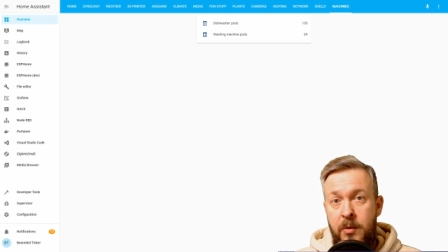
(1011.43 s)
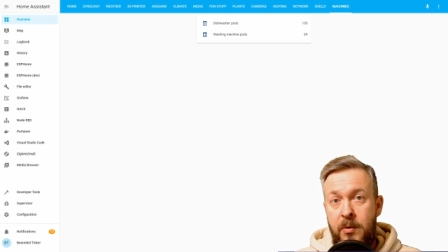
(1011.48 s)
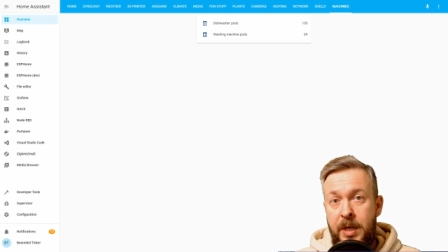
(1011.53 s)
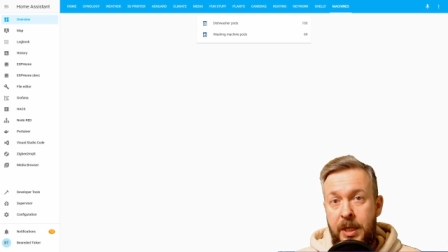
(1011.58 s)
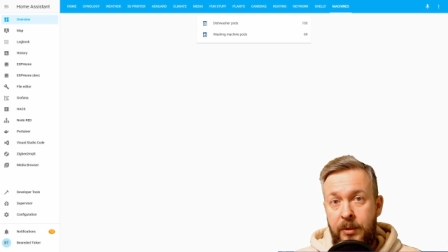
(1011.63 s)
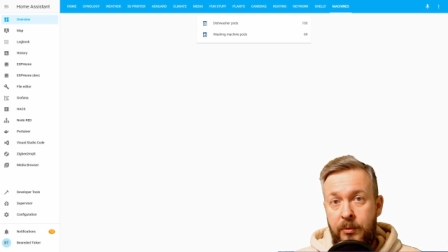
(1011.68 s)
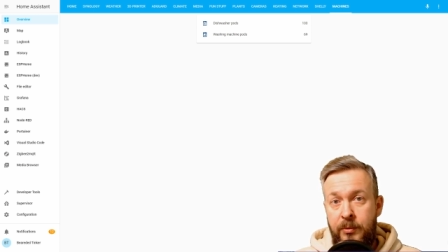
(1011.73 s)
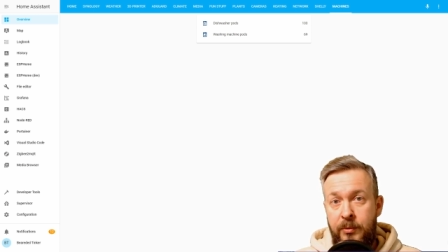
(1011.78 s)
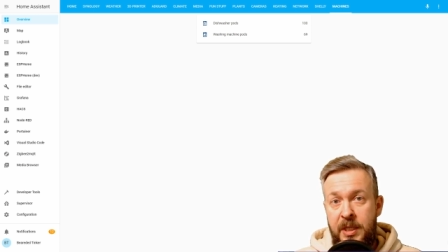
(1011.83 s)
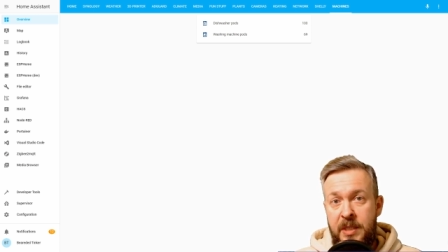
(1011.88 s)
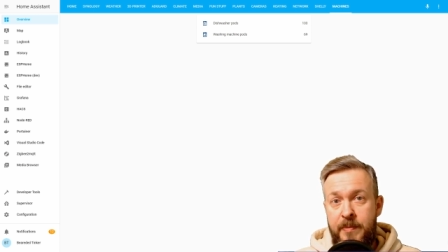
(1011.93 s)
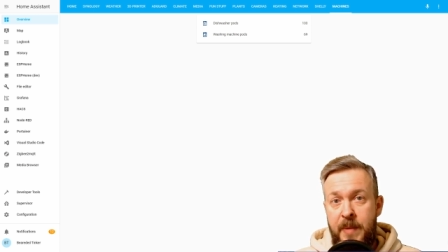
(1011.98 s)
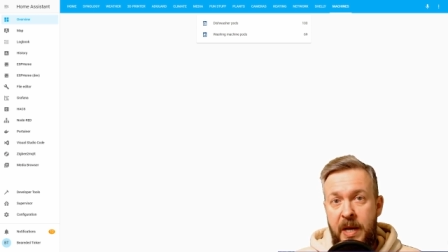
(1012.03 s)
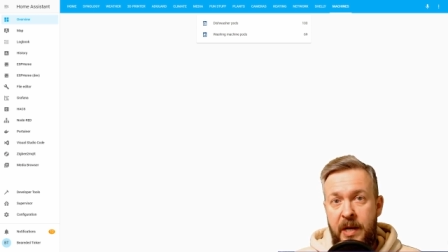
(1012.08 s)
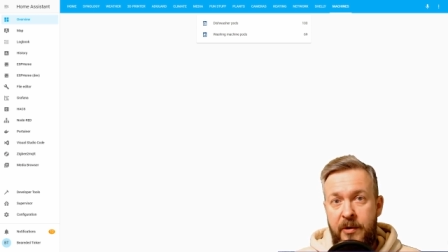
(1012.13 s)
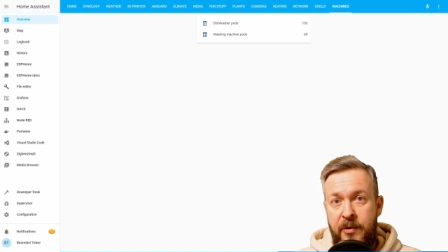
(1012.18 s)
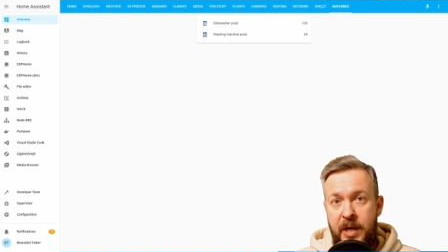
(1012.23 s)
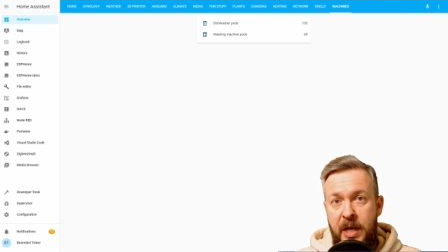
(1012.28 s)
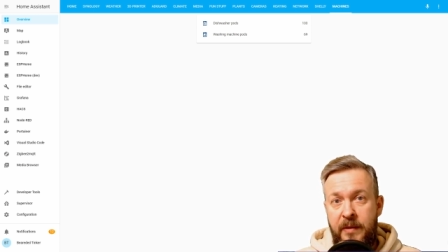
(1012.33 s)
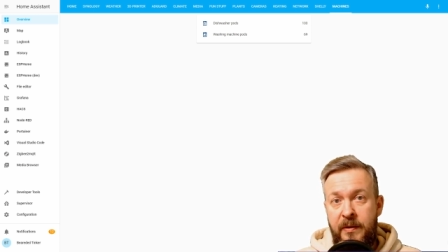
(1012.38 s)
You can do this by
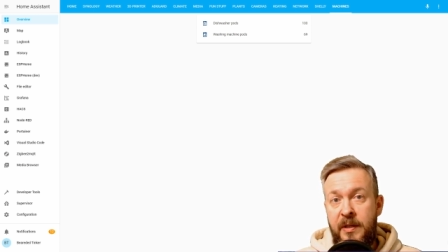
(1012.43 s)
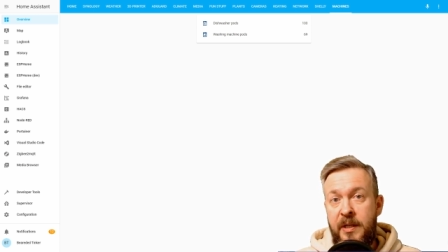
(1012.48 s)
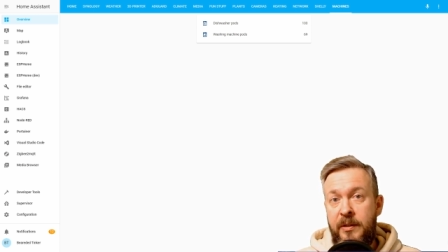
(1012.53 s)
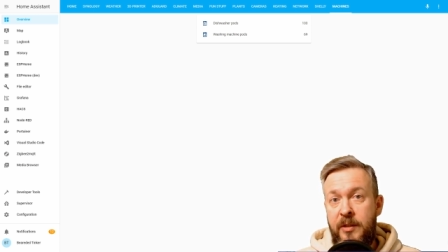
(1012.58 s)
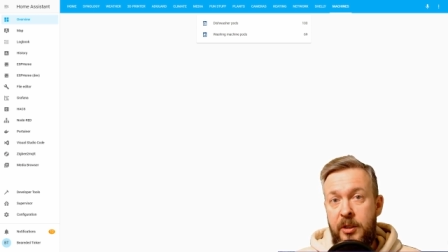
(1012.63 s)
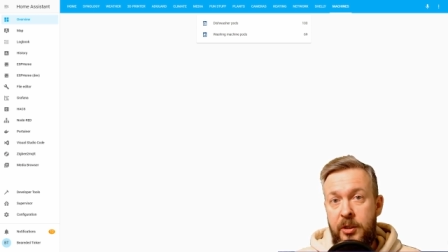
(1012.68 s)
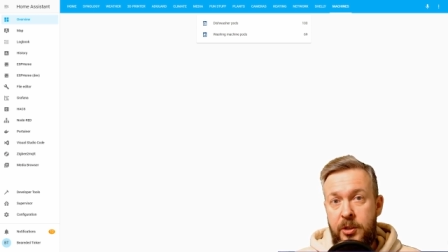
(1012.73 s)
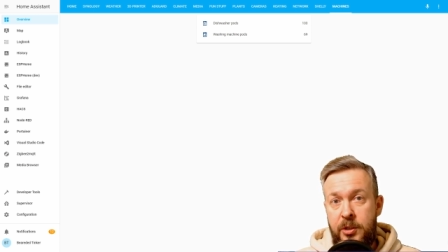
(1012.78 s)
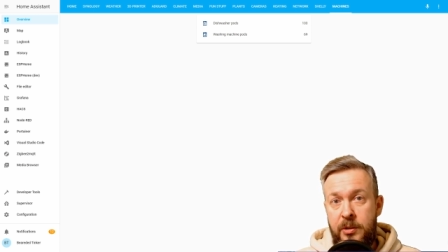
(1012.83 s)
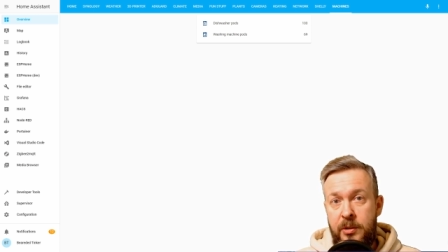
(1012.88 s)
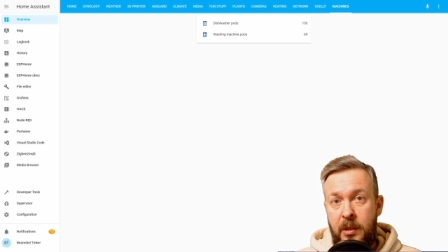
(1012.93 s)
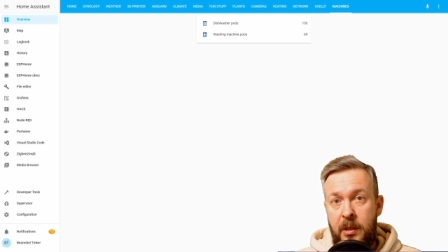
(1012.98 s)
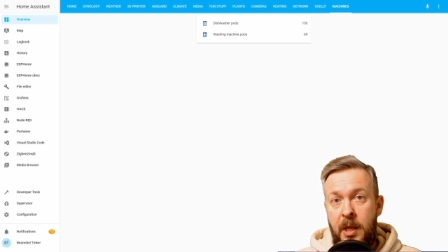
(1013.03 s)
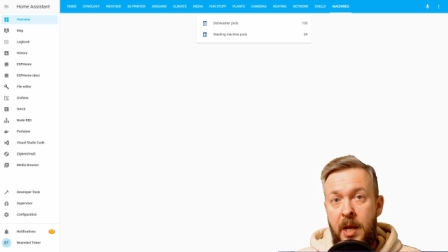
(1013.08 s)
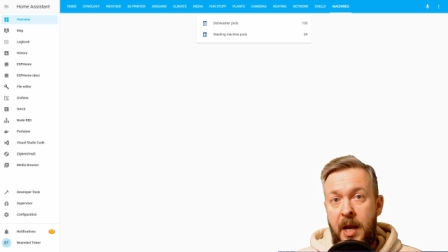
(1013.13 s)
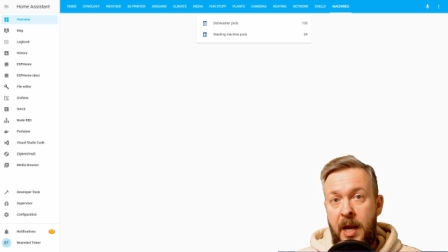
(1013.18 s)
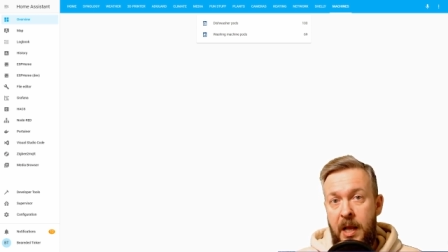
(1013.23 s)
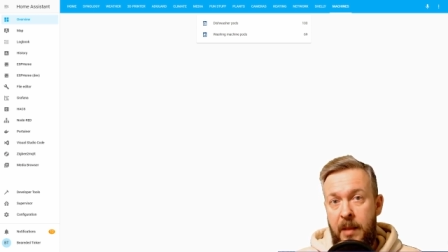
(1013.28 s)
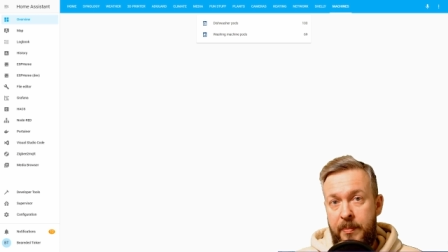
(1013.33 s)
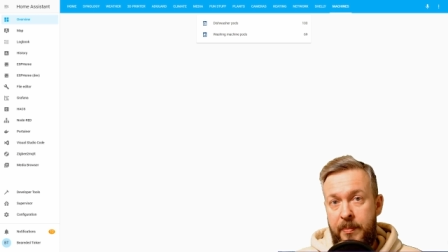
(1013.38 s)
creating additional
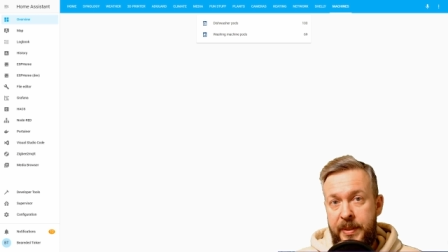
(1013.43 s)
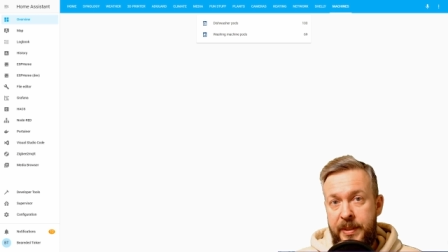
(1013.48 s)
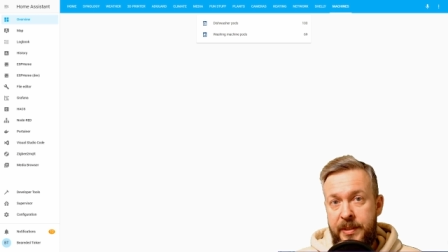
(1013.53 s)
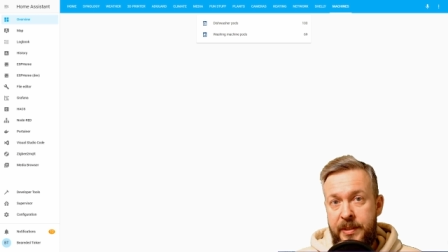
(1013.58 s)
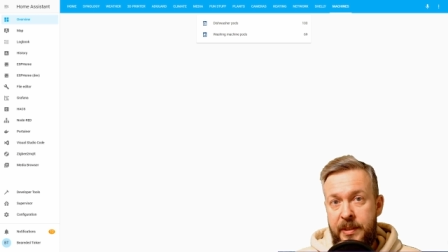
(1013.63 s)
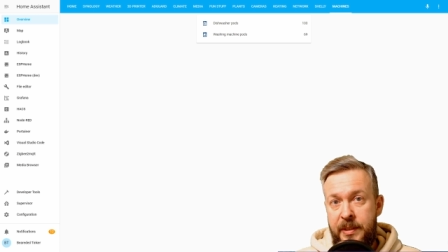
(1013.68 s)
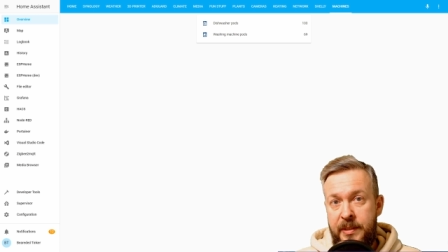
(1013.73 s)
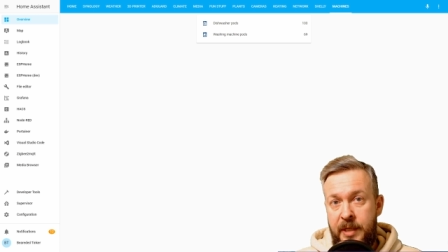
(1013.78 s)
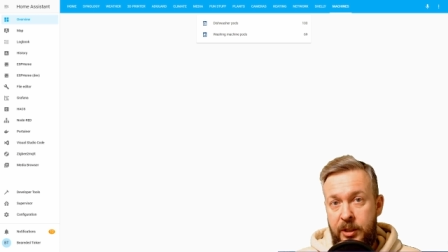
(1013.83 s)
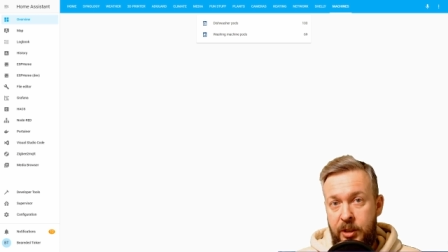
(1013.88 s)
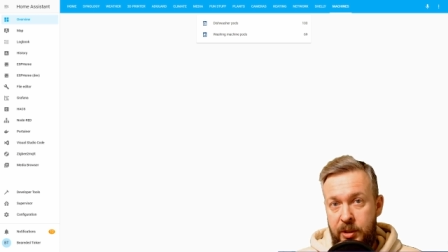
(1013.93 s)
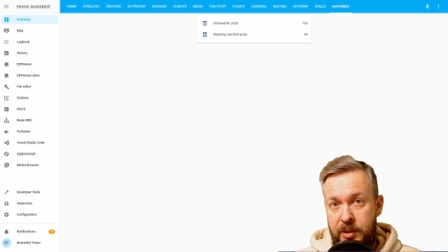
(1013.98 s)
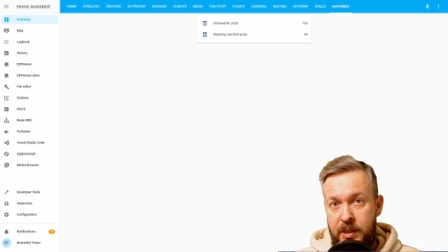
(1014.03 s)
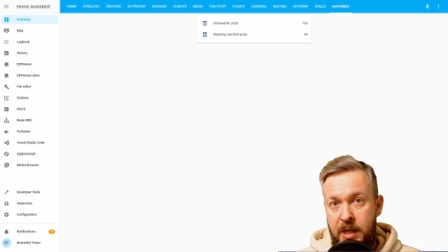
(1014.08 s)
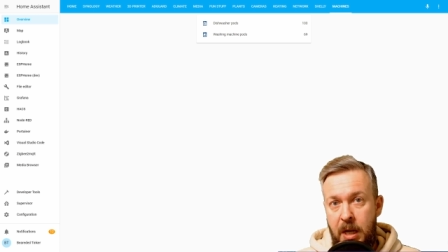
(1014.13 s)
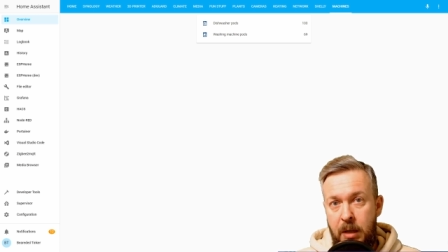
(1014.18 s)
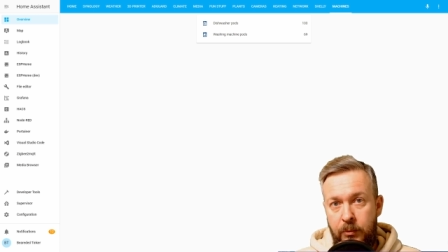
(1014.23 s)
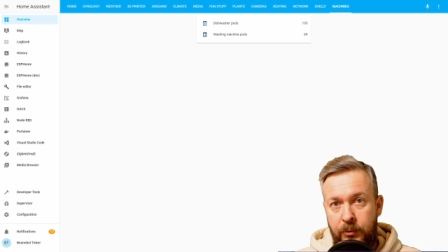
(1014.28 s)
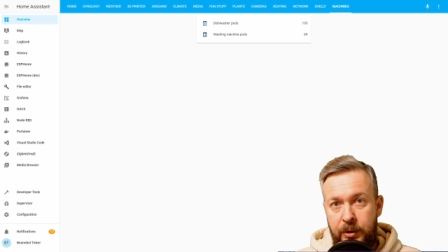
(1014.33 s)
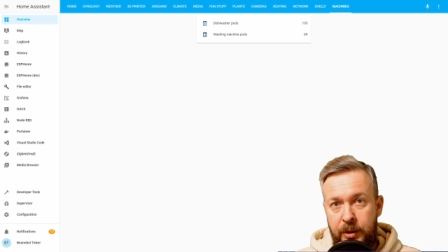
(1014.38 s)
helpers, such as
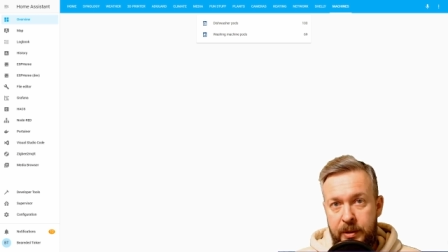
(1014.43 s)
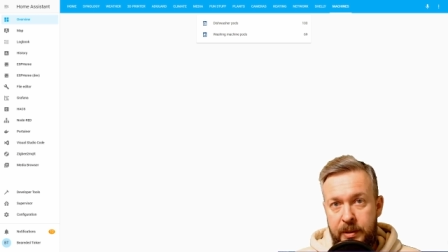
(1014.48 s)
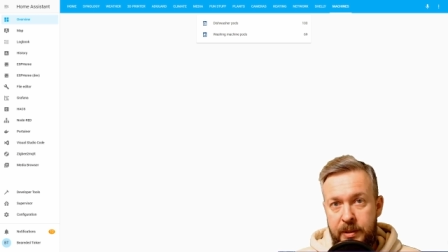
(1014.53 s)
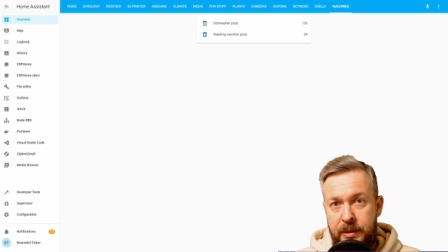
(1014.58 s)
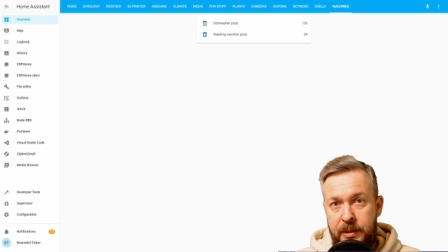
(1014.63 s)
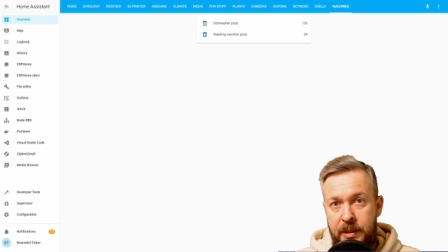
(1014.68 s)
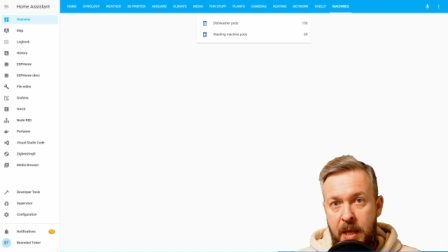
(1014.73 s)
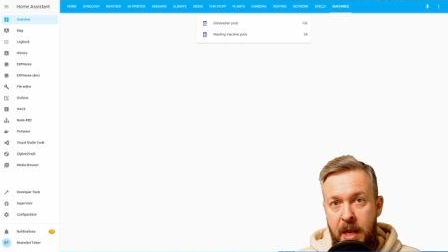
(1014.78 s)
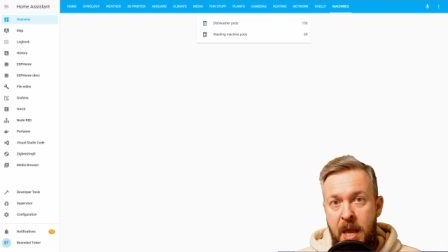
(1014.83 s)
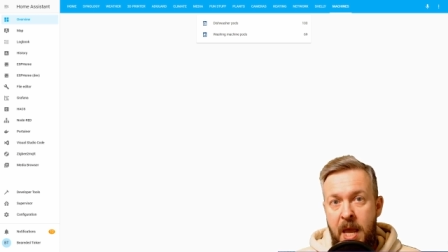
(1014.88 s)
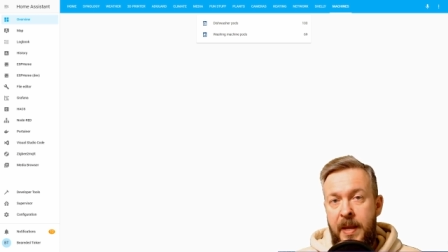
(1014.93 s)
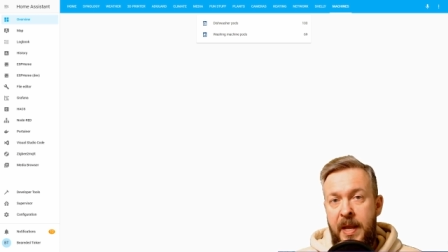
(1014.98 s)
counters,